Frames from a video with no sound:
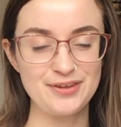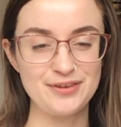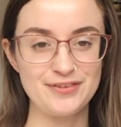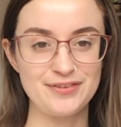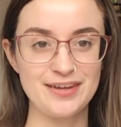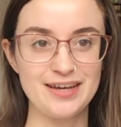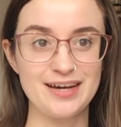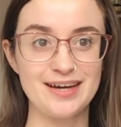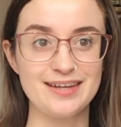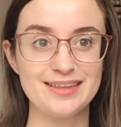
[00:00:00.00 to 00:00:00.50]

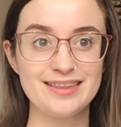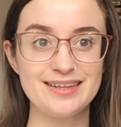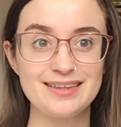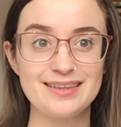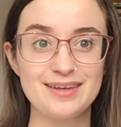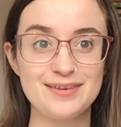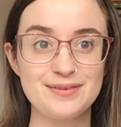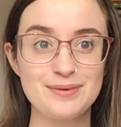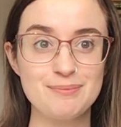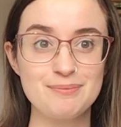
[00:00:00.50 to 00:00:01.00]
So yeah, I
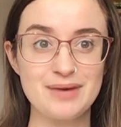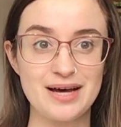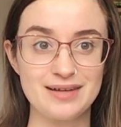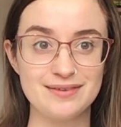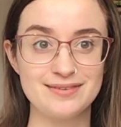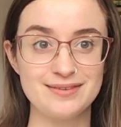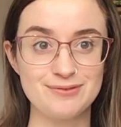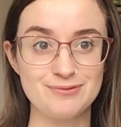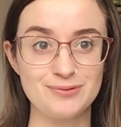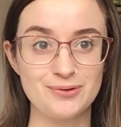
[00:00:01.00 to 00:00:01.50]
think that's a
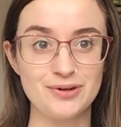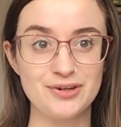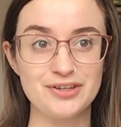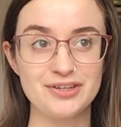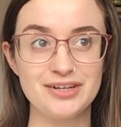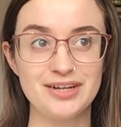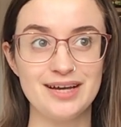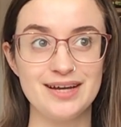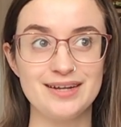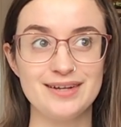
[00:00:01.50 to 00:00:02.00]
massive
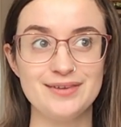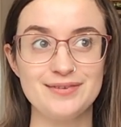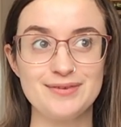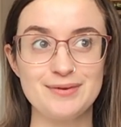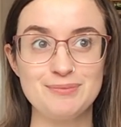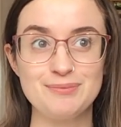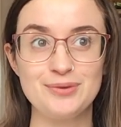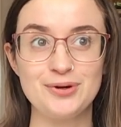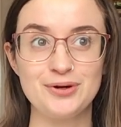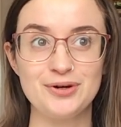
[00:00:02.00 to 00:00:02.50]
one, and it's
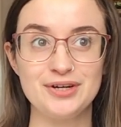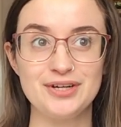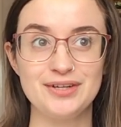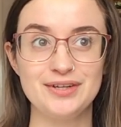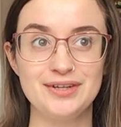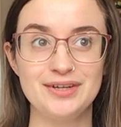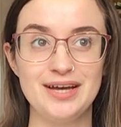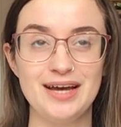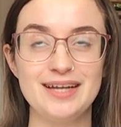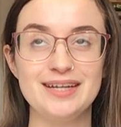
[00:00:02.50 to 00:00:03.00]

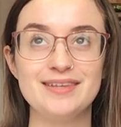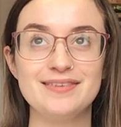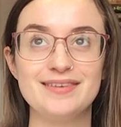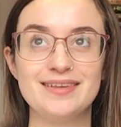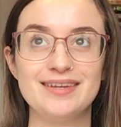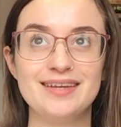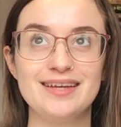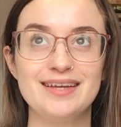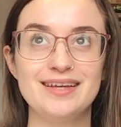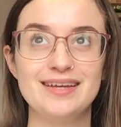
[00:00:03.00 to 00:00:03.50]
important, and it's
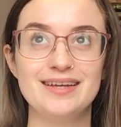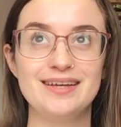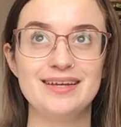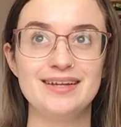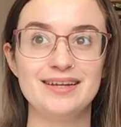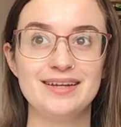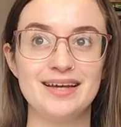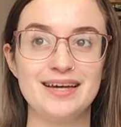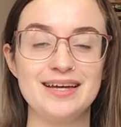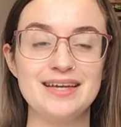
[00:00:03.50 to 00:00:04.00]

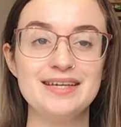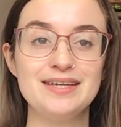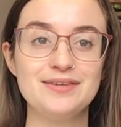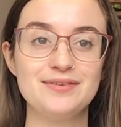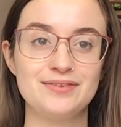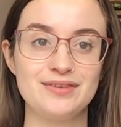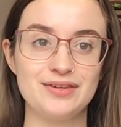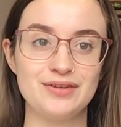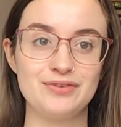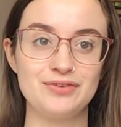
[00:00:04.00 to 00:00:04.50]
like
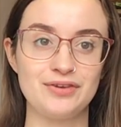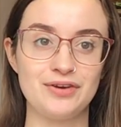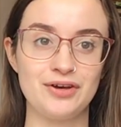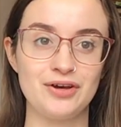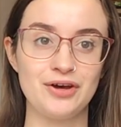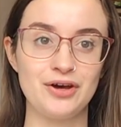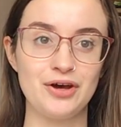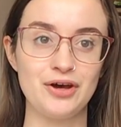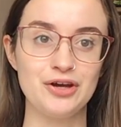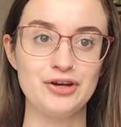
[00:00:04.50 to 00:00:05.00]
easy
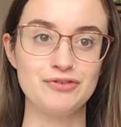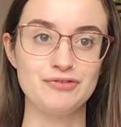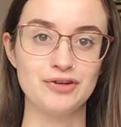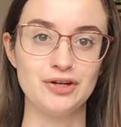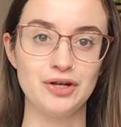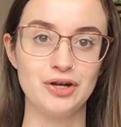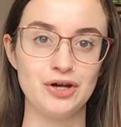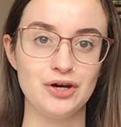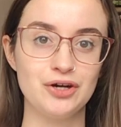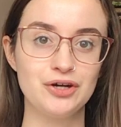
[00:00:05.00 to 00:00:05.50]
to
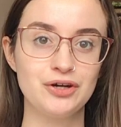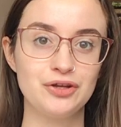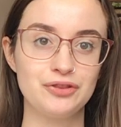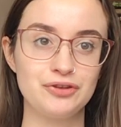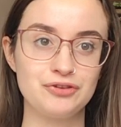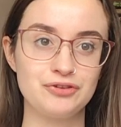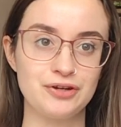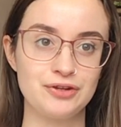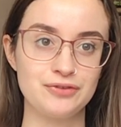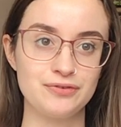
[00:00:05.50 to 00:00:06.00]
overlook
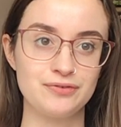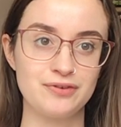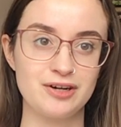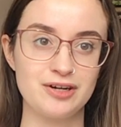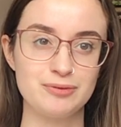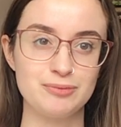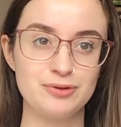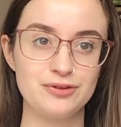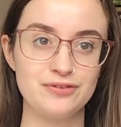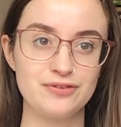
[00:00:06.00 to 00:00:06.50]
the
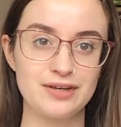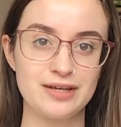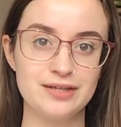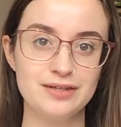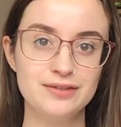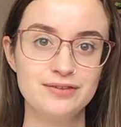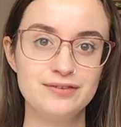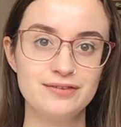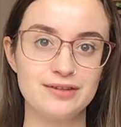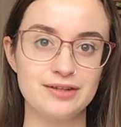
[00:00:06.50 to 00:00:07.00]
transferable
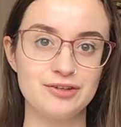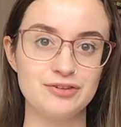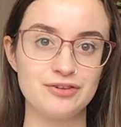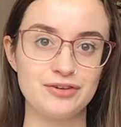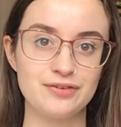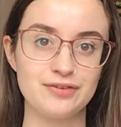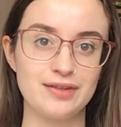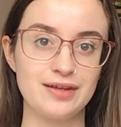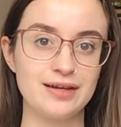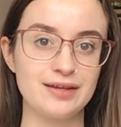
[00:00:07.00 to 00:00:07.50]
skills and
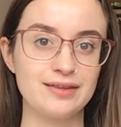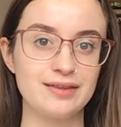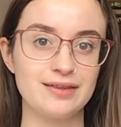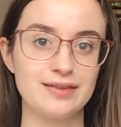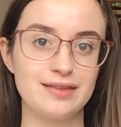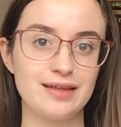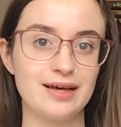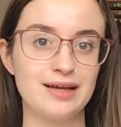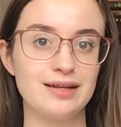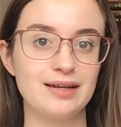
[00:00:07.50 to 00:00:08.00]
just think
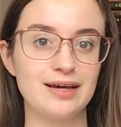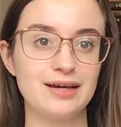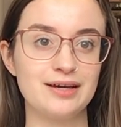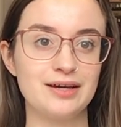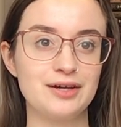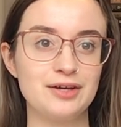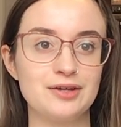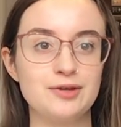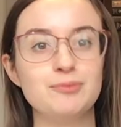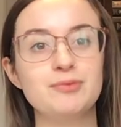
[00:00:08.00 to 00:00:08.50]
that they're
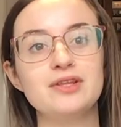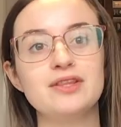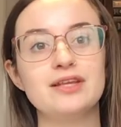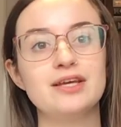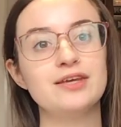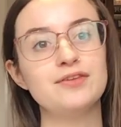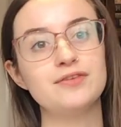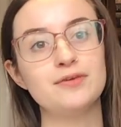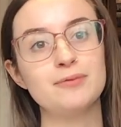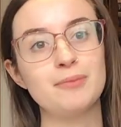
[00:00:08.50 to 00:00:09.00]
like going to be the
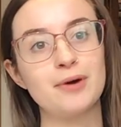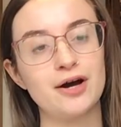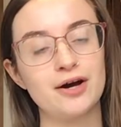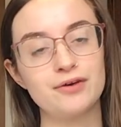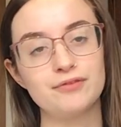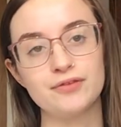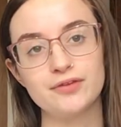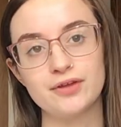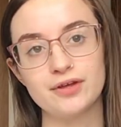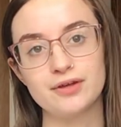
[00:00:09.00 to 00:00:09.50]
easy
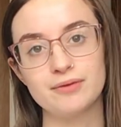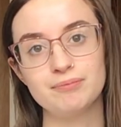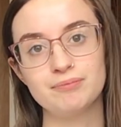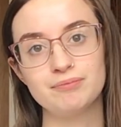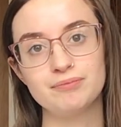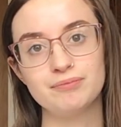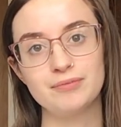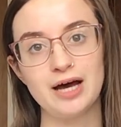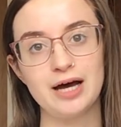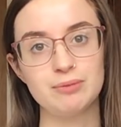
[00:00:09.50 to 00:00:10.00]
part of the
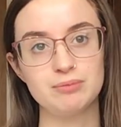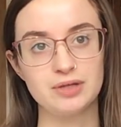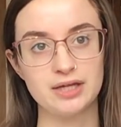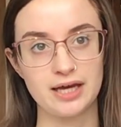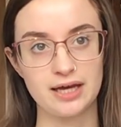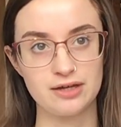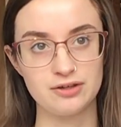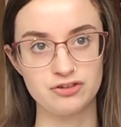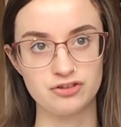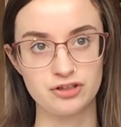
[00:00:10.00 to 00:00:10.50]

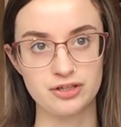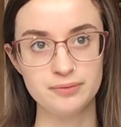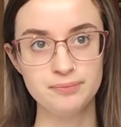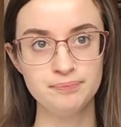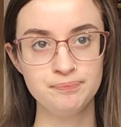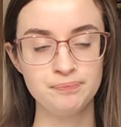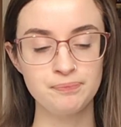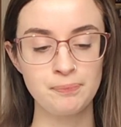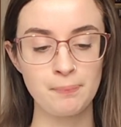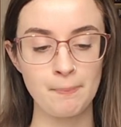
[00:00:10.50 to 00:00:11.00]
application.